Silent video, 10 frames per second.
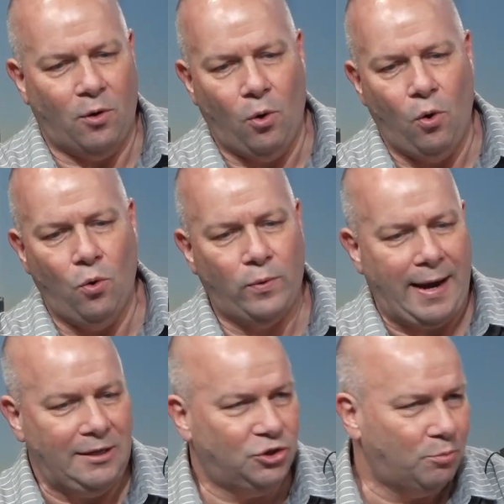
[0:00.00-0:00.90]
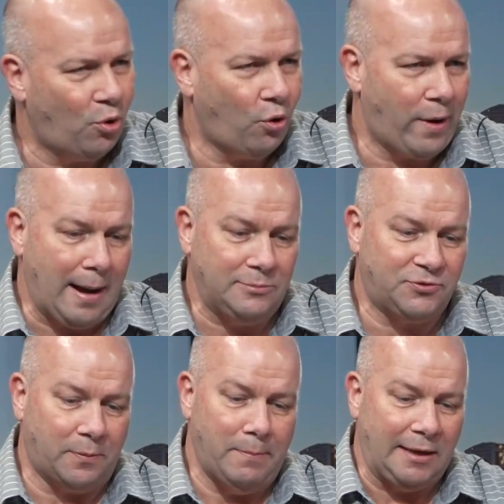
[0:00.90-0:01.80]
whole range of programs
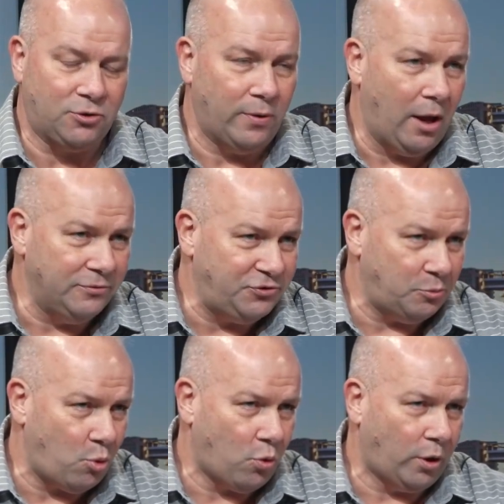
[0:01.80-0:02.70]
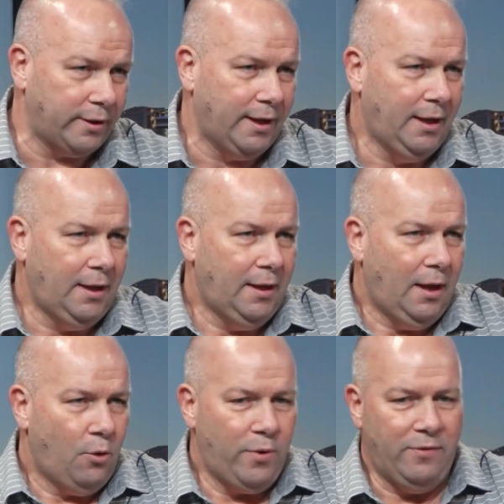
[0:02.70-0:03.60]
from mental health support.
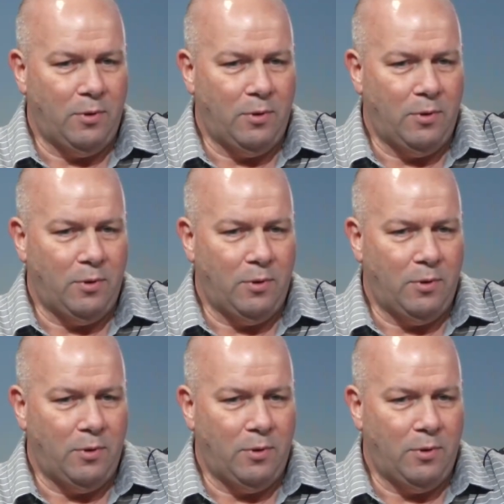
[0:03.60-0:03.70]
We have the